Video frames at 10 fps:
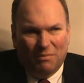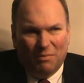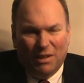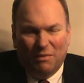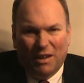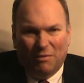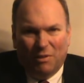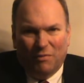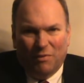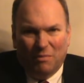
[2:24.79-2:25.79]
I believe they had
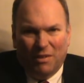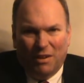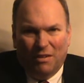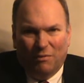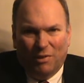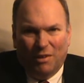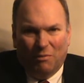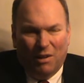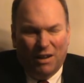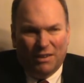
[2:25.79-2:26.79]
one for
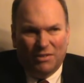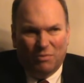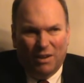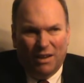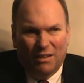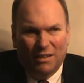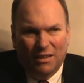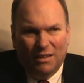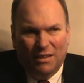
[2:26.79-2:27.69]
Iran as well.